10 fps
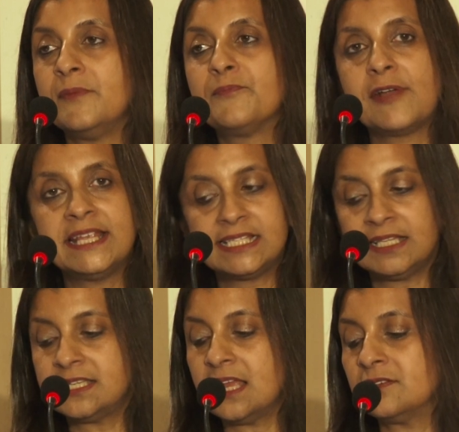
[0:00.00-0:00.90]

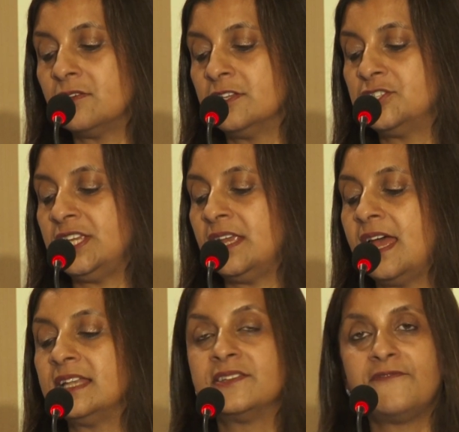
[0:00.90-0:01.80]
embracing technology
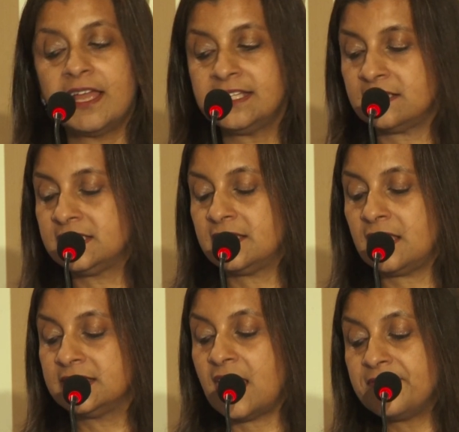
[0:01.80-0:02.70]
and
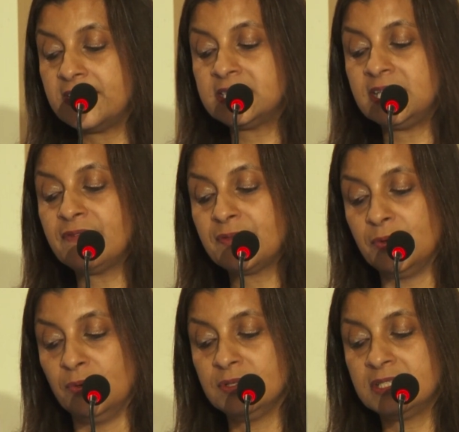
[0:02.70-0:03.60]
diversity of
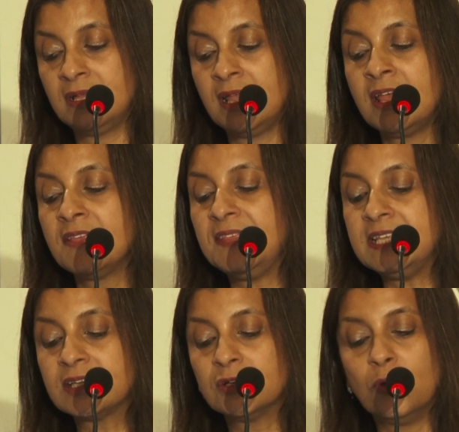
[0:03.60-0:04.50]
thought.
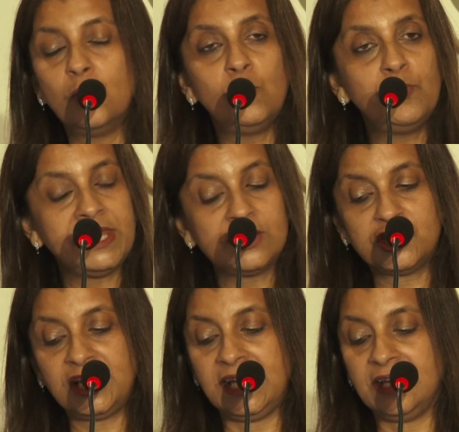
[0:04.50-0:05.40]
These can all be
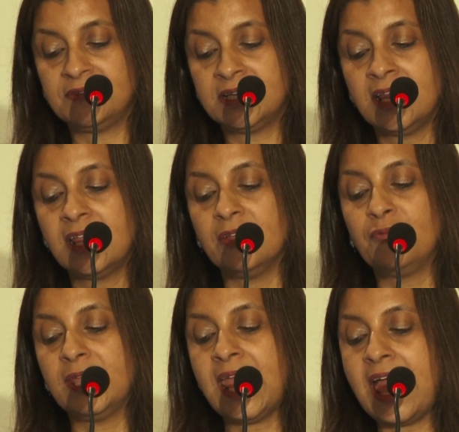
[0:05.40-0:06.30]
achieved
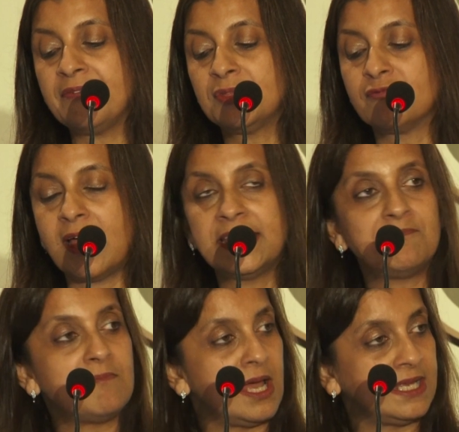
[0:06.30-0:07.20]
if we have the
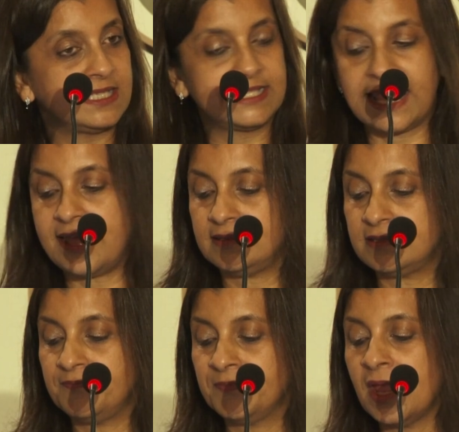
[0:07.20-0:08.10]
right
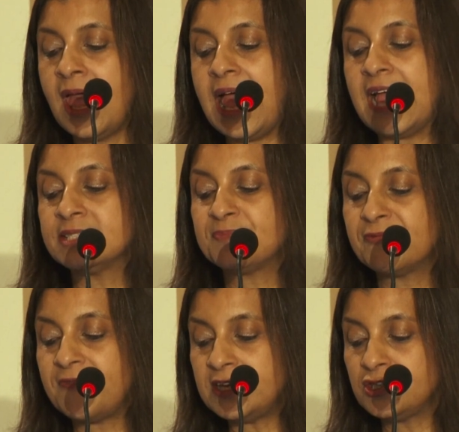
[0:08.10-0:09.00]
mindset. As
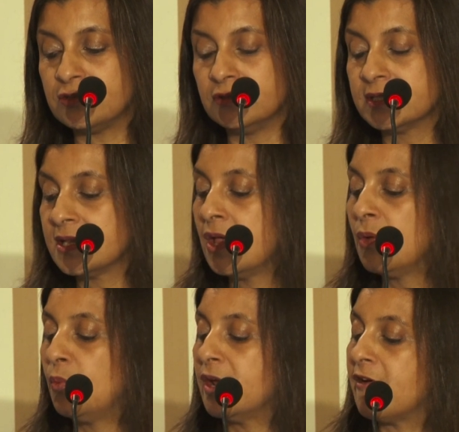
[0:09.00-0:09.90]
professionals,
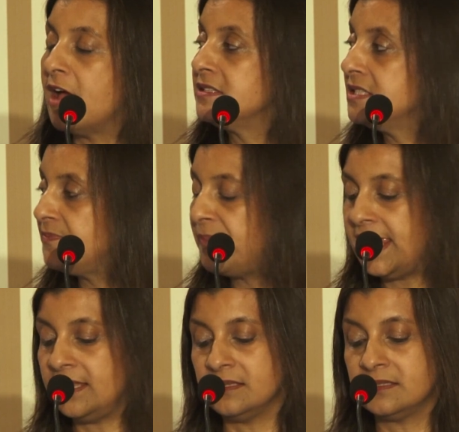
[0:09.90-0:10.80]
we are
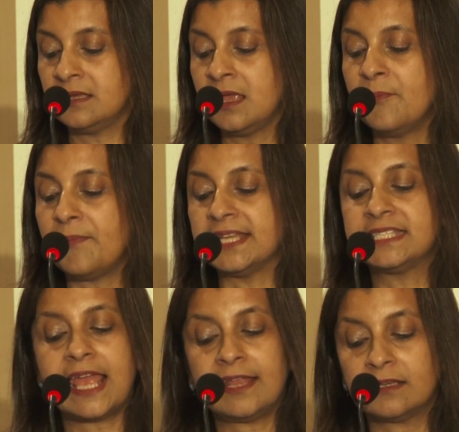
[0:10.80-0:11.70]
underpinned by
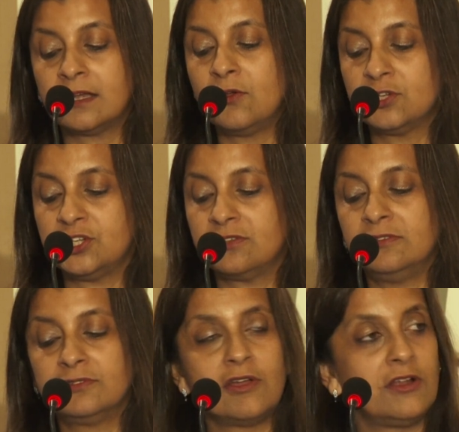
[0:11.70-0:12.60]

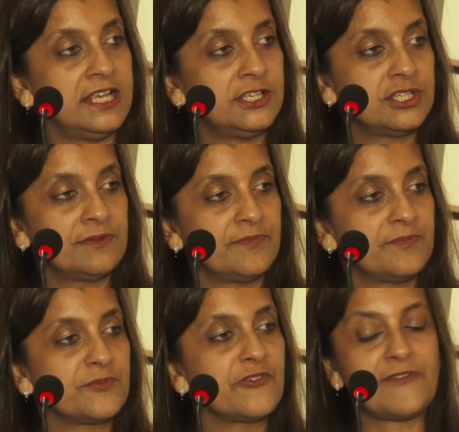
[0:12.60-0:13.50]
technological knowledge,
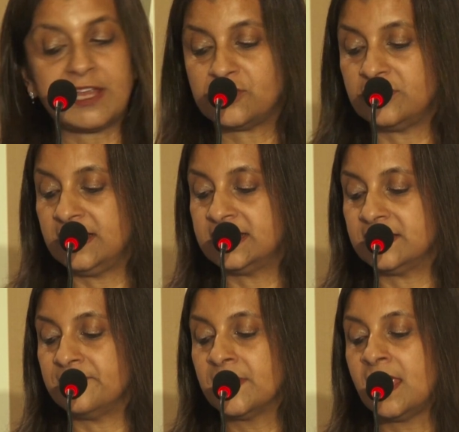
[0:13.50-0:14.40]

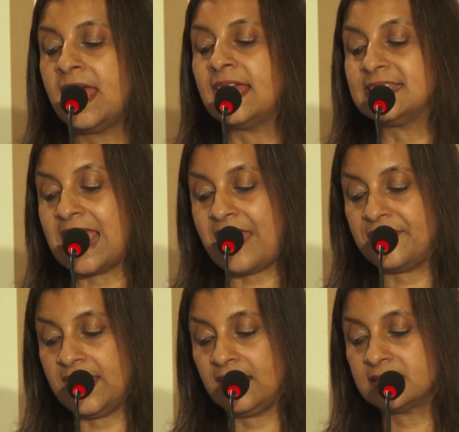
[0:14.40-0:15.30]
professionalism, and
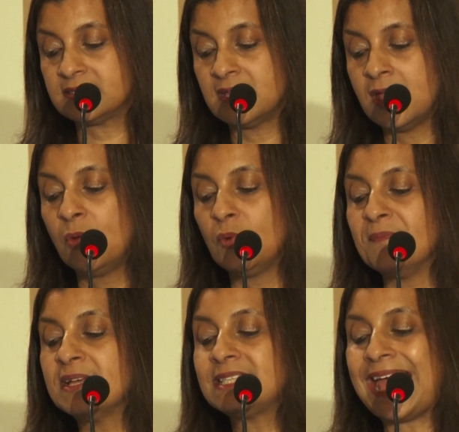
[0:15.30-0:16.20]
ethics. We
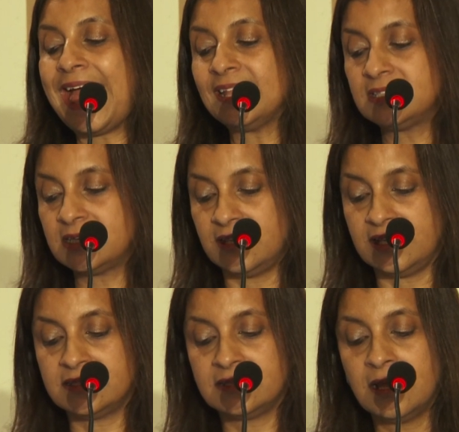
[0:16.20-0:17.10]
must add to
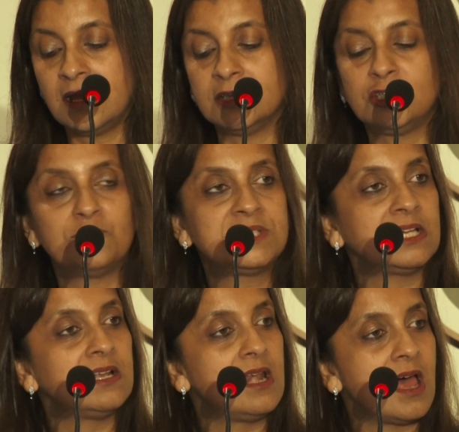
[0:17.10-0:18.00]
this,
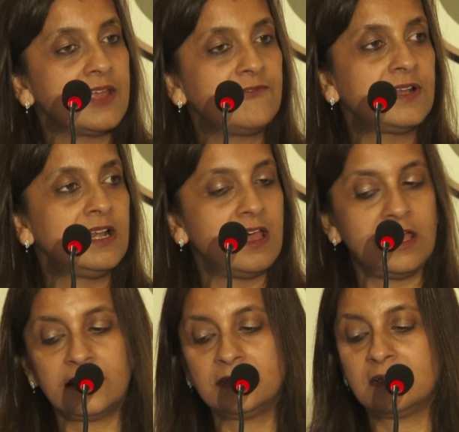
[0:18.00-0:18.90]
adopting a
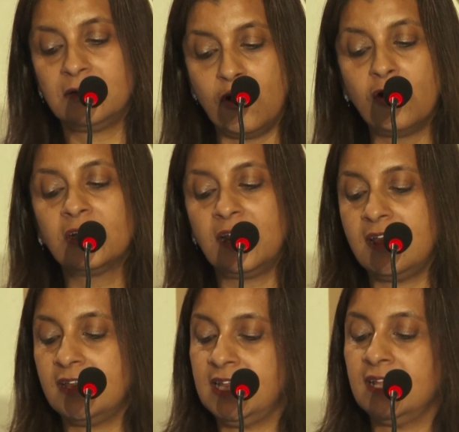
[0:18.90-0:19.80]
lifelong
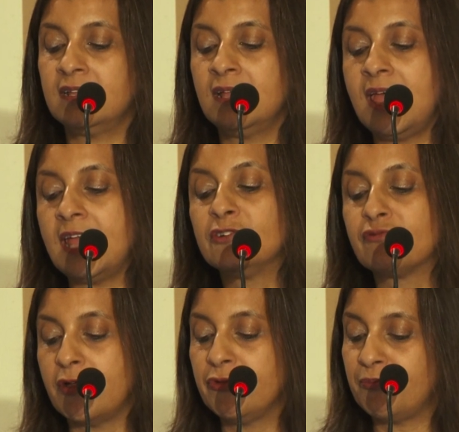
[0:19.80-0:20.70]
learning and
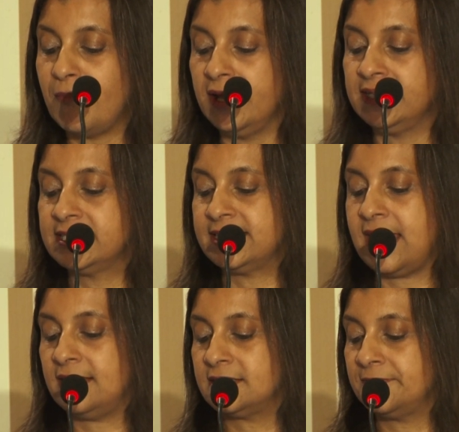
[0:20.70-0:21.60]
growth
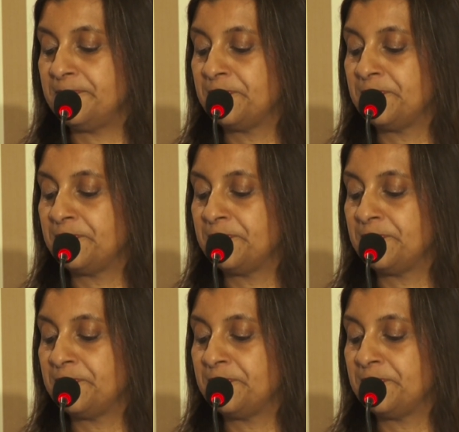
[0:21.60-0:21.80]
mindset,